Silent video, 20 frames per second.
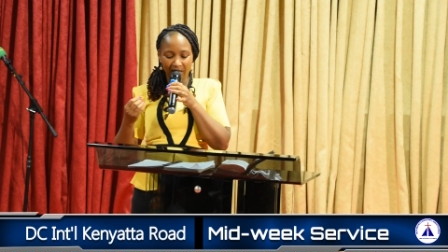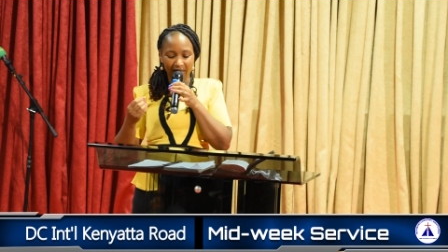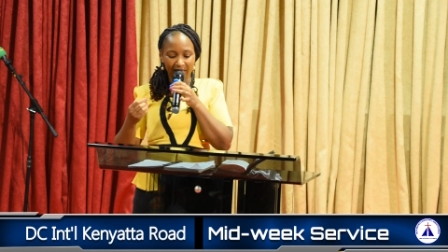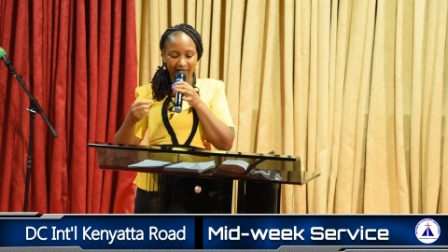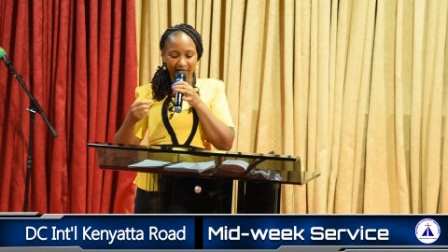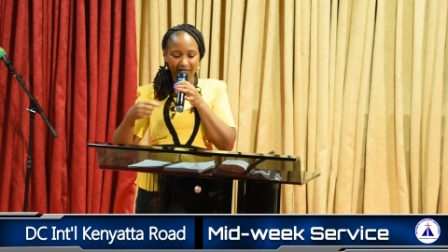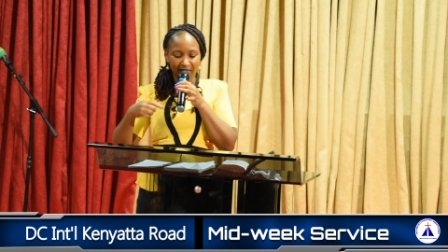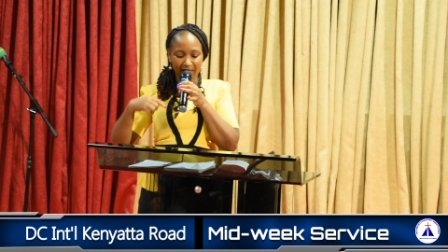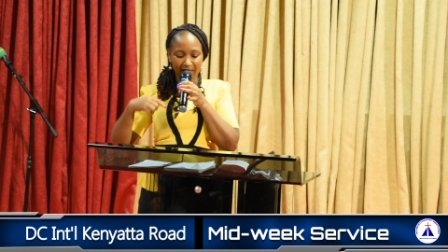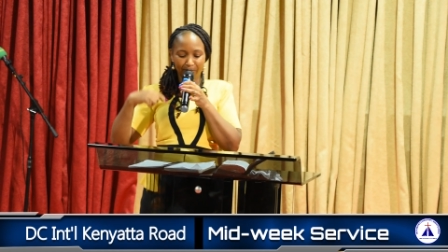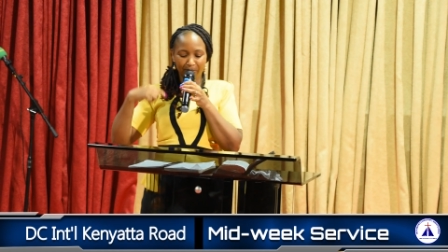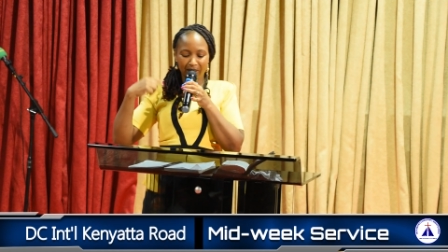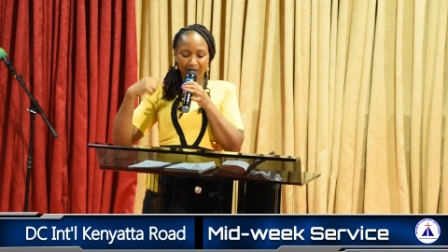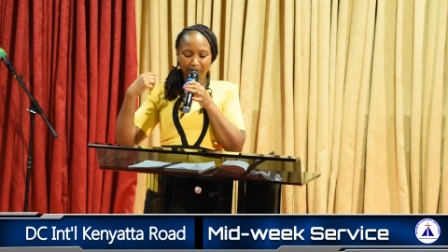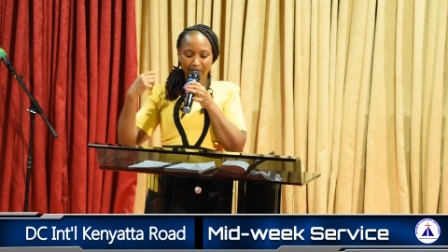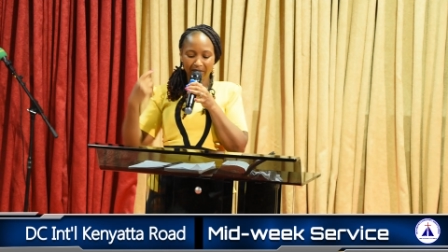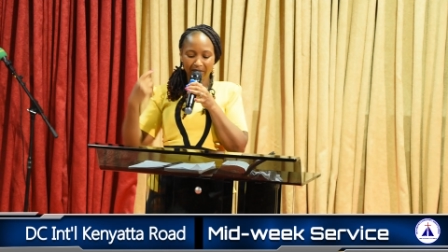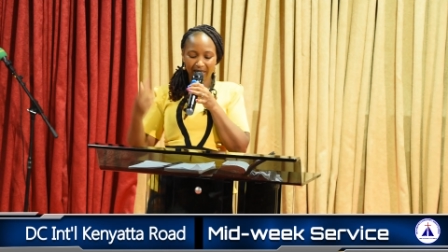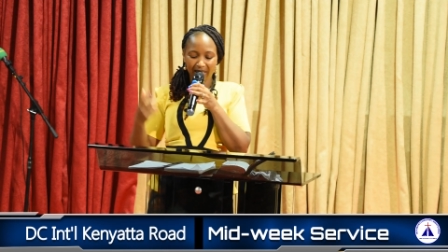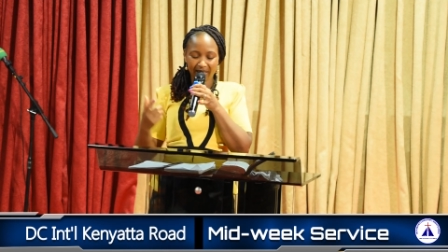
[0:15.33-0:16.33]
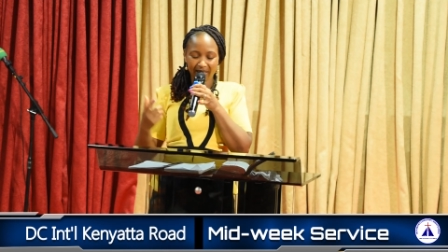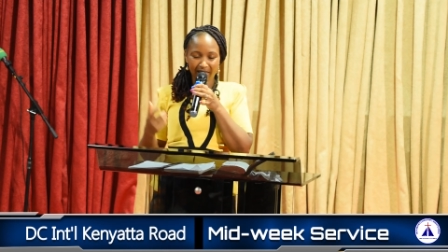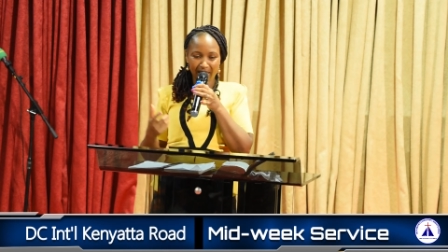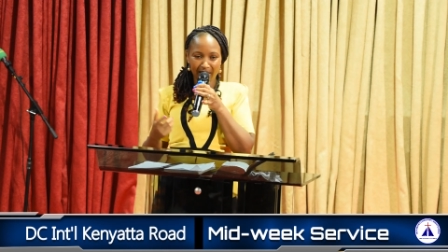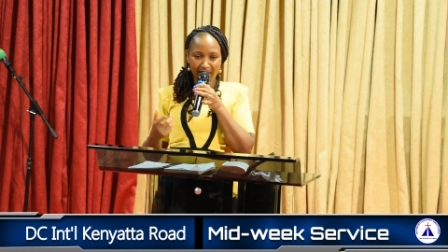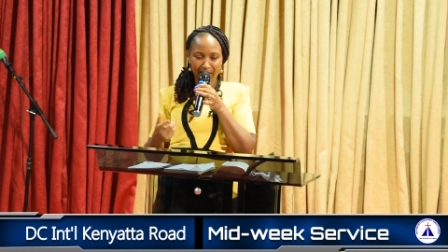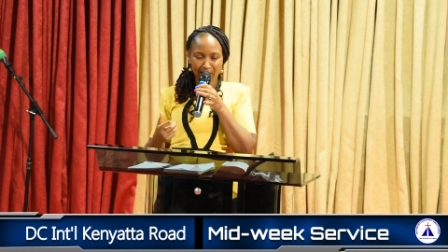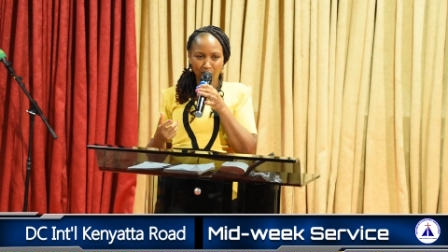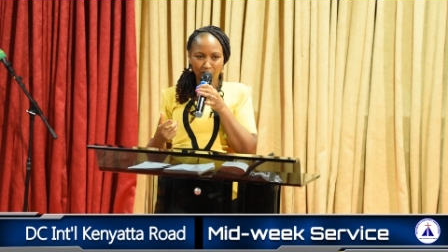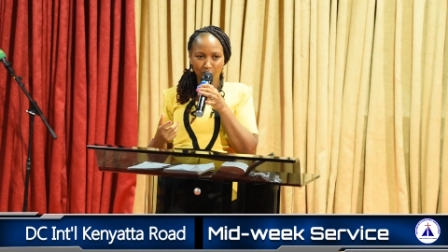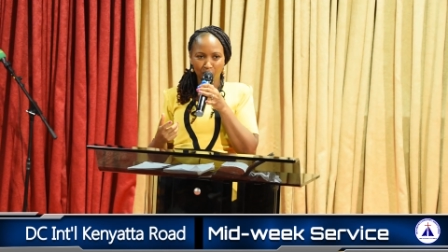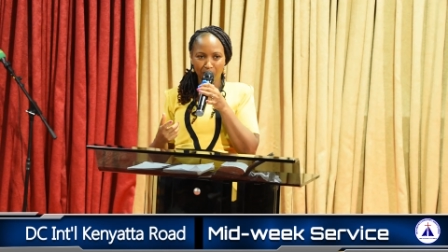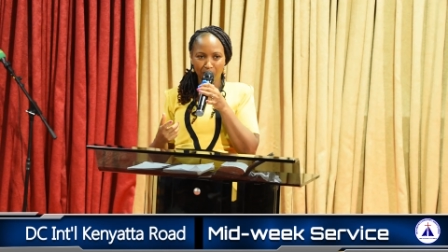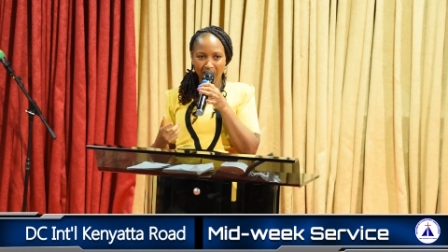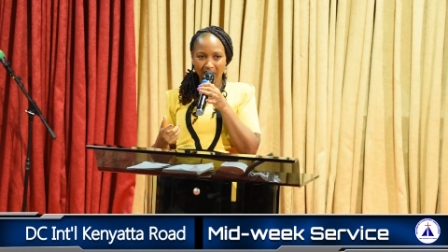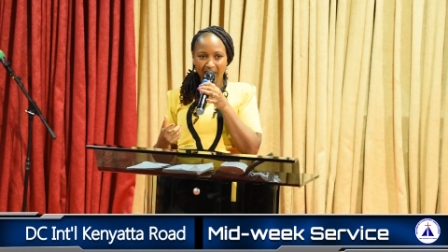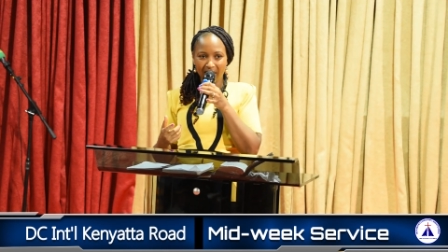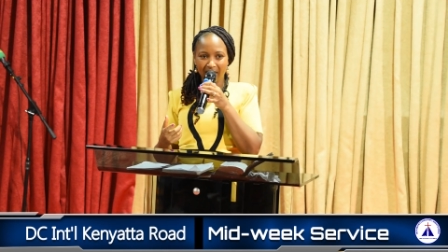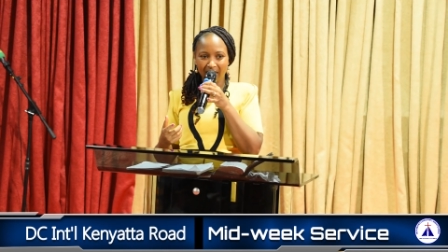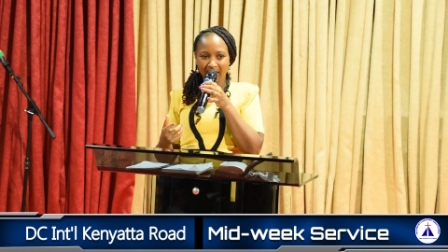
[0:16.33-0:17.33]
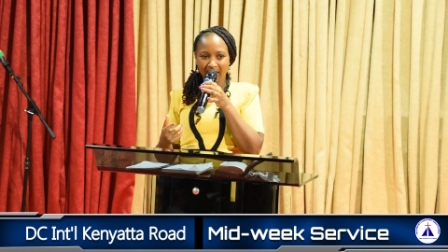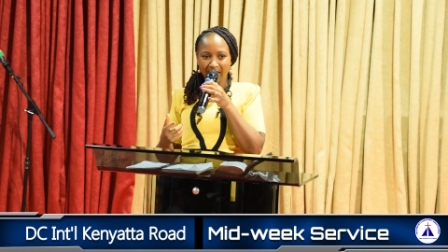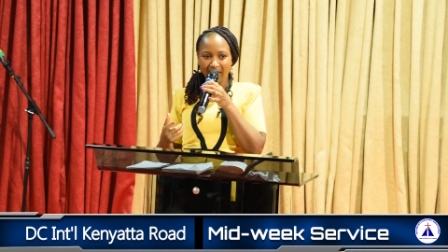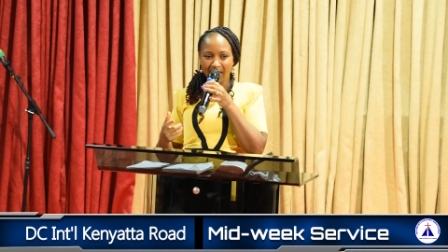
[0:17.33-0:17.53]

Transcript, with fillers: that has been ministering to me,